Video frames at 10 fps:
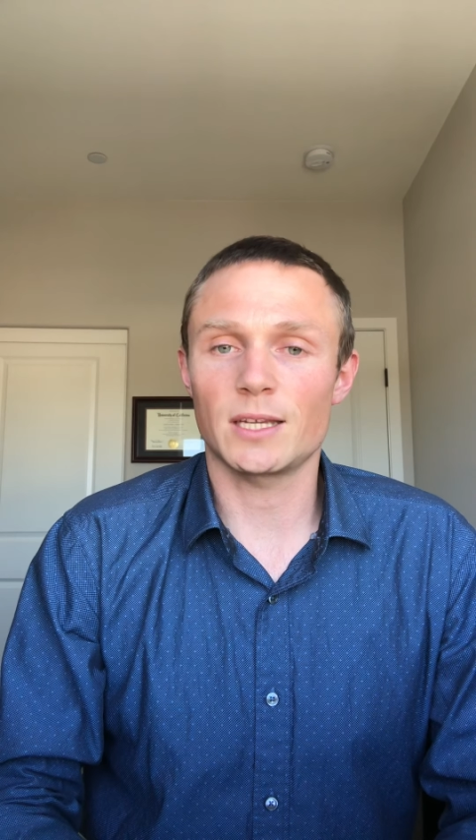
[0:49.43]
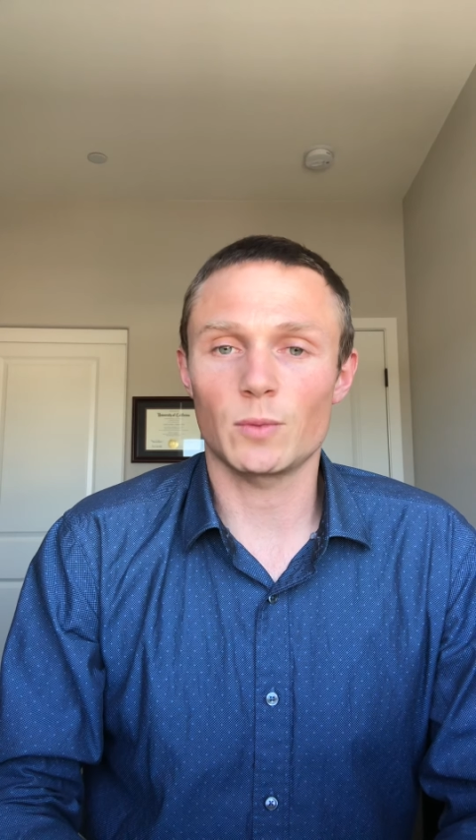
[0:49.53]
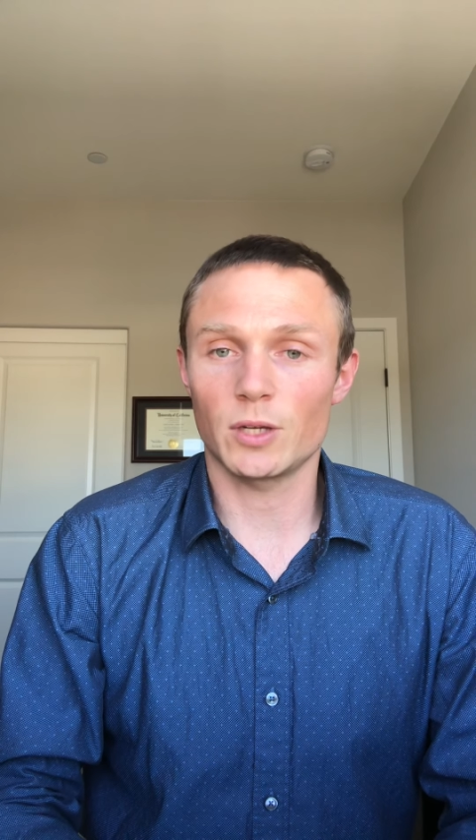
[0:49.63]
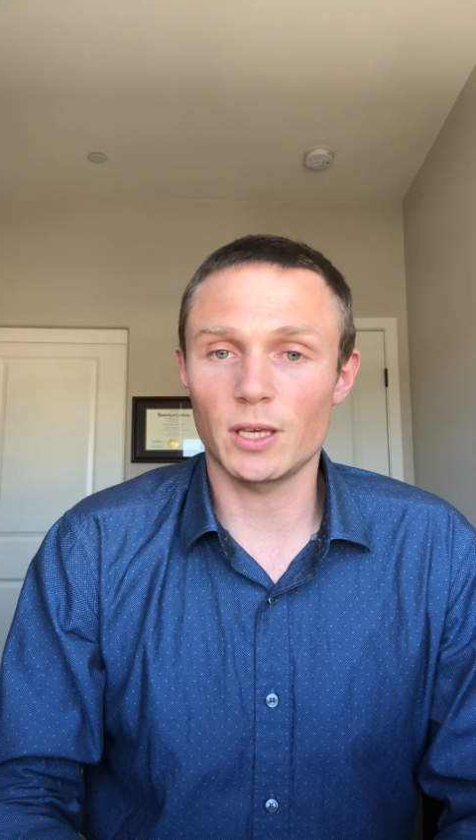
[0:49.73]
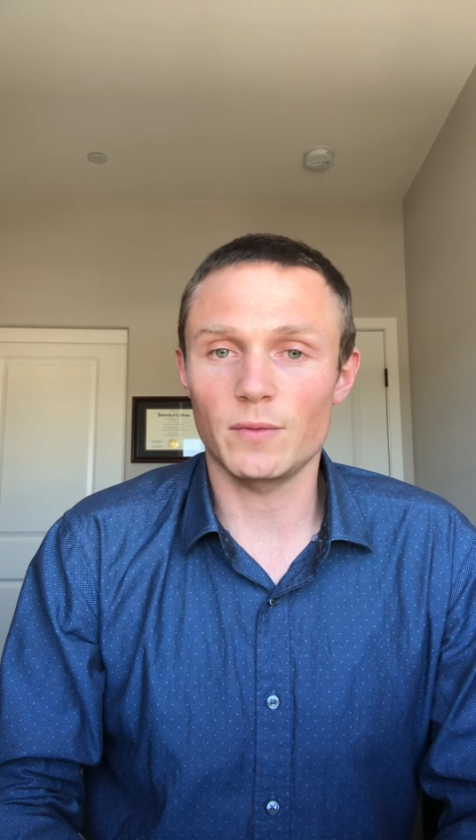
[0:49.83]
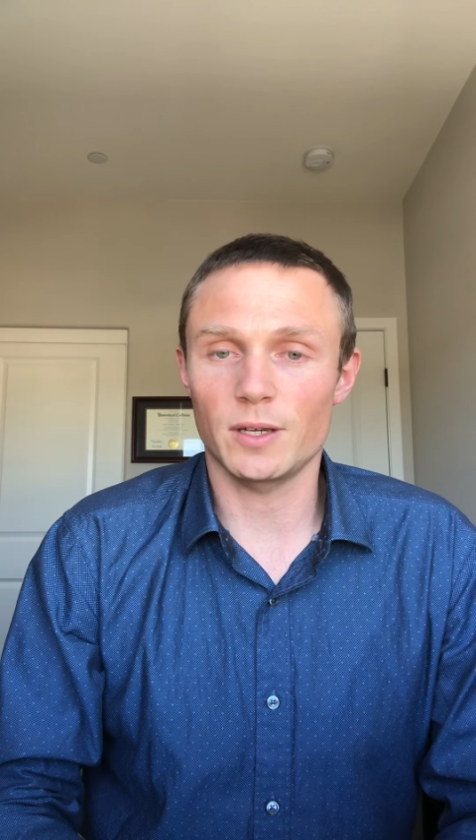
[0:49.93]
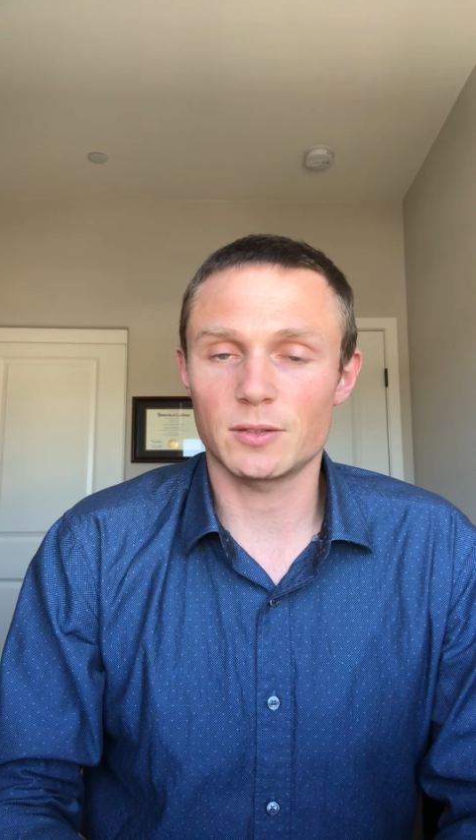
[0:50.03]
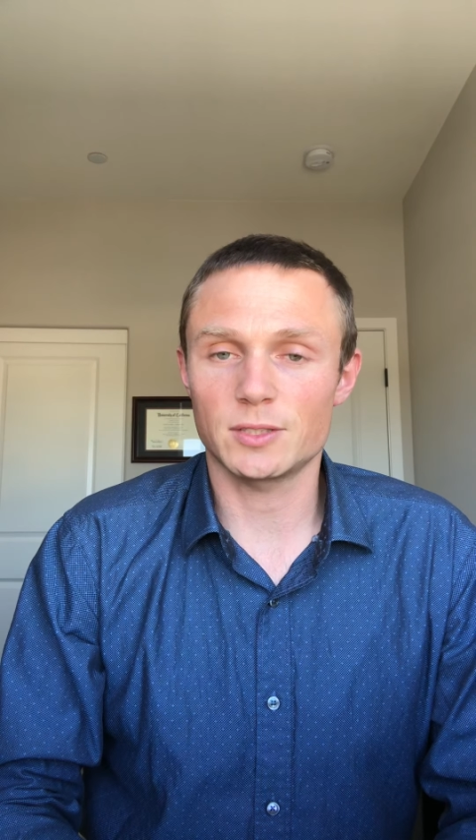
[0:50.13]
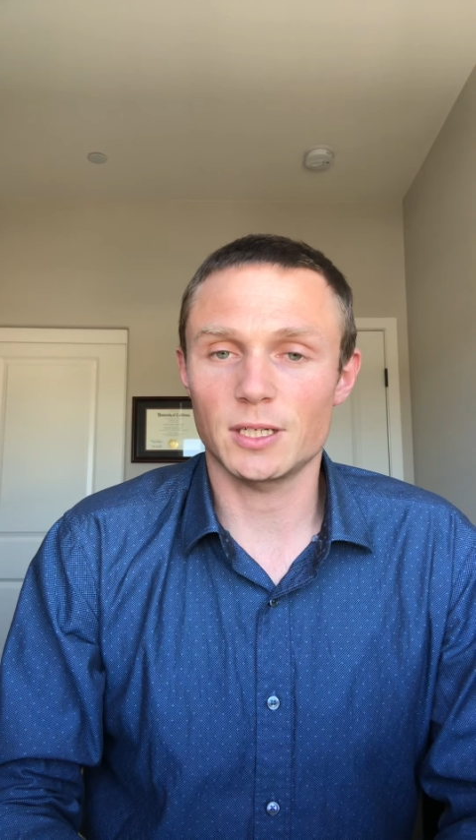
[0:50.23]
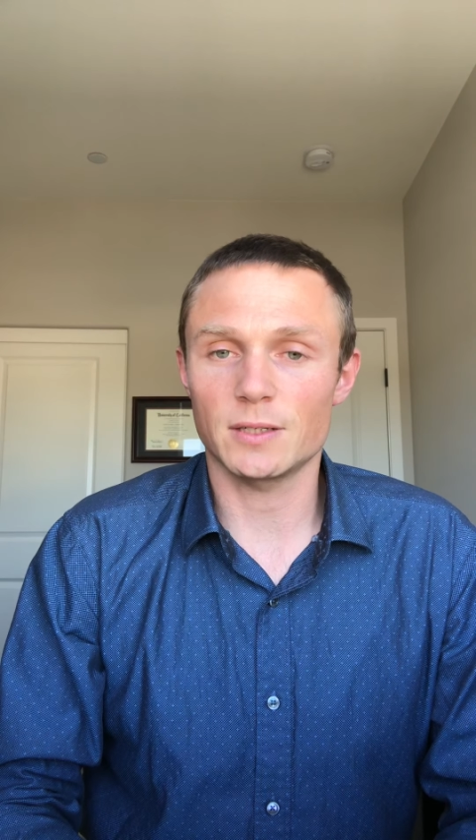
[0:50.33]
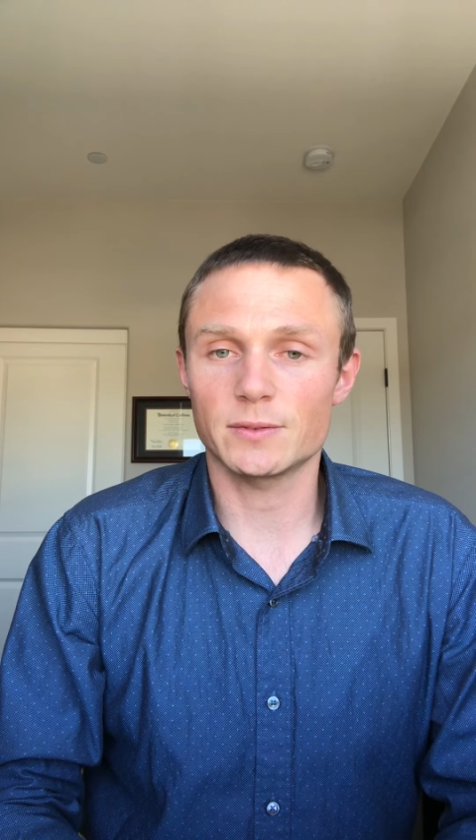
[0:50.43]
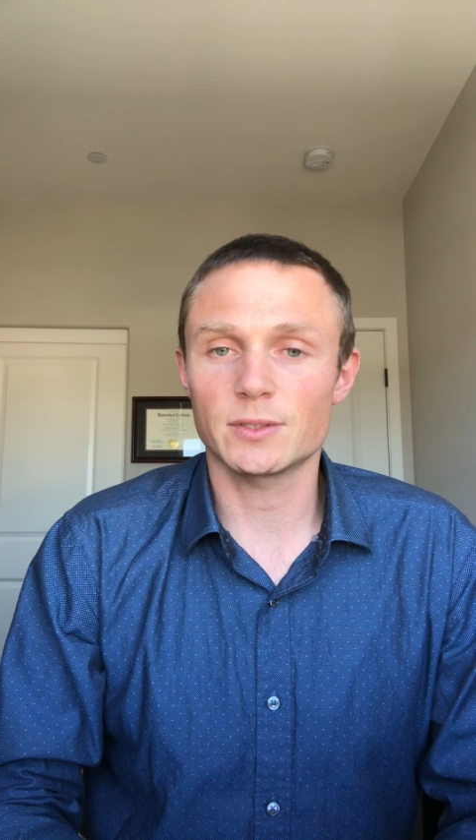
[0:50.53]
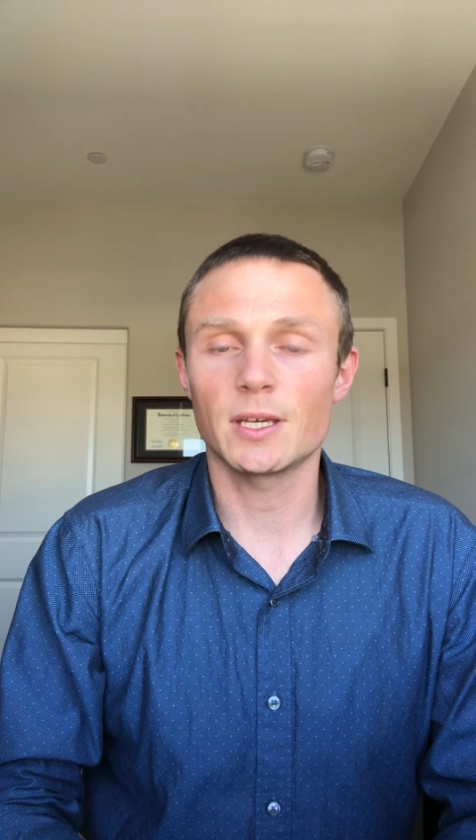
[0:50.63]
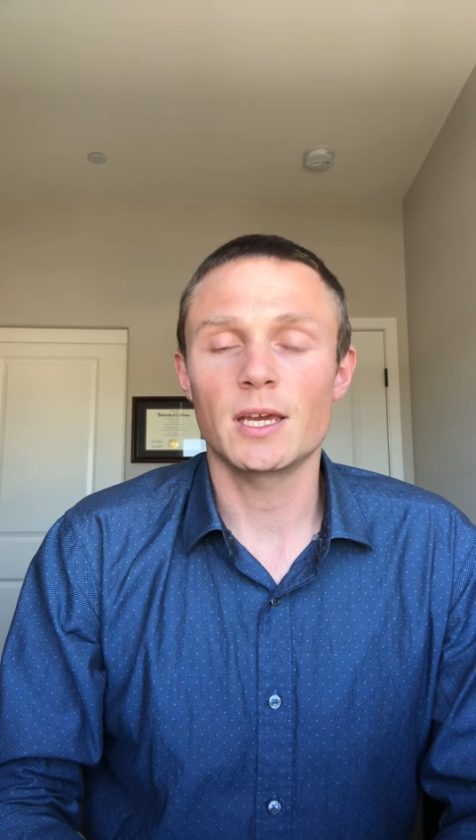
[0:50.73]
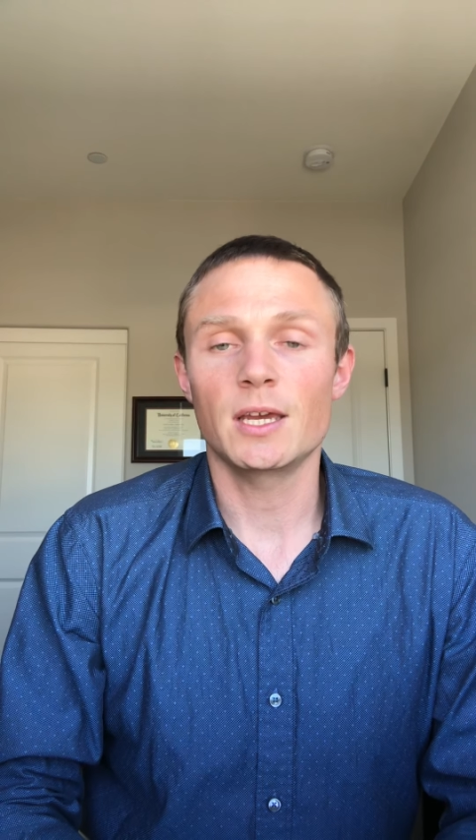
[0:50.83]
that we're giving ourselves.